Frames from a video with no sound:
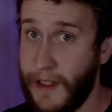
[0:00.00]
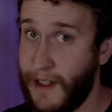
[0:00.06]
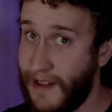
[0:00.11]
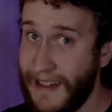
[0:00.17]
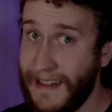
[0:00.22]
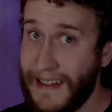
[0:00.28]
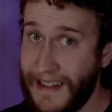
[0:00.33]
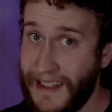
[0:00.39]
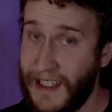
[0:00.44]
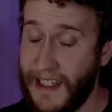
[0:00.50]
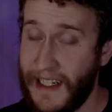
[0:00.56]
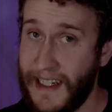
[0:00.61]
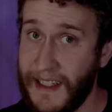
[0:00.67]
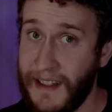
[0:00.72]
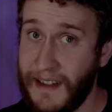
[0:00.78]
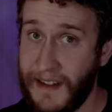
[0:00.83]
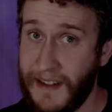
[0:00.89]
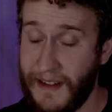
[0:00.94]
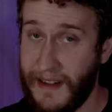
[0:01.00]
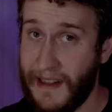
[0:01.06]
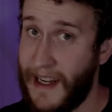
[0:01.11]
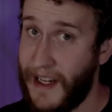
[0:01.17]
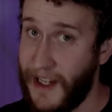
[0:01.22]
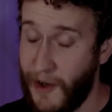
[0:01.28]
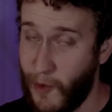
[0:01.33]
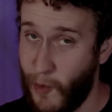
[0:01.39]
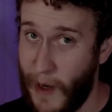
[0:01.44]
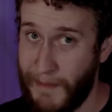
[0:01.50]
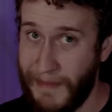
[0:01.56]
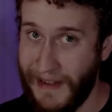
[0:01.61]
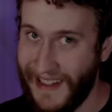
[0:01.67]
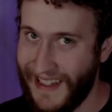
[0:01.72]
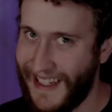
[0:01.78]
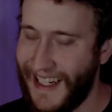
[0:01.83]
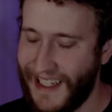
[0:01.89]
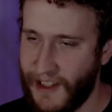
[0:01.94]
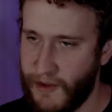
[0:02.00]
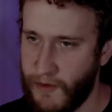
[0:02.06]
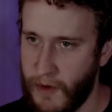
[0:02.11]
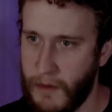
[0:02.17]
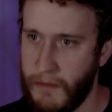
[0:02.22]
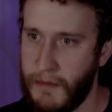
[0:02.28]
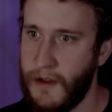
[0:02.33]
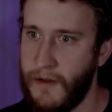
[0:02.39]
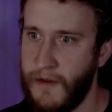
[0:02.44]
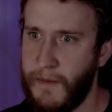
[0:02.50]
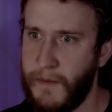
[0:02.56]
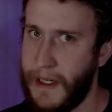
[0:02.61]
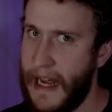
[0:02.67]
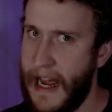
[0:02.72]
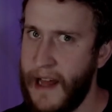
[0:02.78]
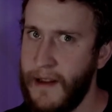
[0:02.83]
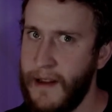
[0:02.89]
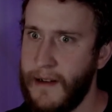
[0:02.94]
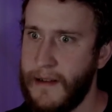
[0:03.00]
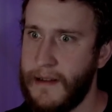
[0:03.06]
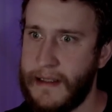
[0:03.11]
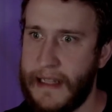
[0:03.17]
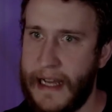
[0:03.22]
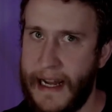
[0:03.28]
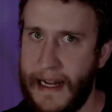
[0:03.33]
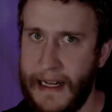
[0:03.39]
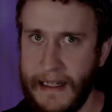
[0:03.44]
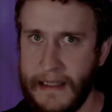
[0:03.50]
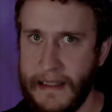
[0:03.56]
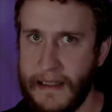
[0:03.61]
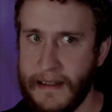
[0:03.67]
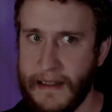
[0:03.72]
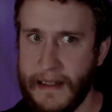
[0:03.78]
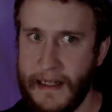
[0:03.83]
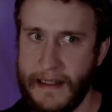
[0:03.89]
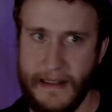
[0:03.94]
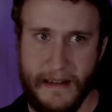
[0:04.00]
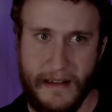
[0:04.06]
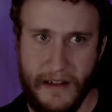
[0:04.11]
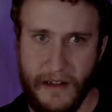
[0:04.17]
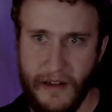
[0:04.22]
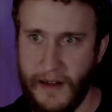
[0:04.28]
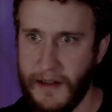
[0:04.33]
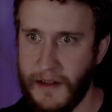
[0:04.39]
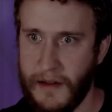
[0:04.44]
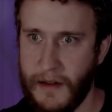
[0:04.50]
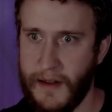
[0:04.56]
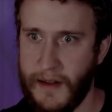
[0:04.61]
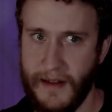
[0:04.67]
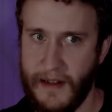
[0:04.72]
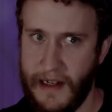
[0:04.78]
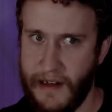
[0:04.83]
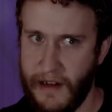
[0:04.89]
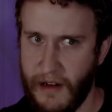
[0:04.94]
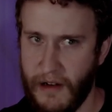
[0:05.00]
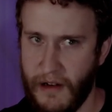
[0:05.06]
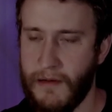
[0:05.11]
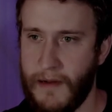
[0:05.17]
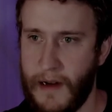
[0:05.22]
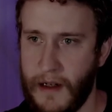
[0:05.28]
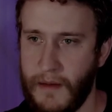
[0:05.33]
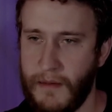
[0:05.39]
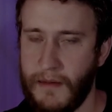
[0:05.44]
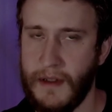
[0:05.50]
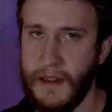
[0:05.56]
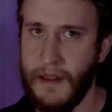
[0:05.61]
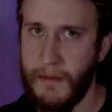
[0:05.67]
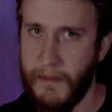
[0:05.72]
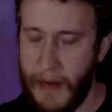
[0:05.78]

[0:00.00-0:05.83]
there is a chance that your weapon gets removed. But other than that, in this case, this is also just an incredibly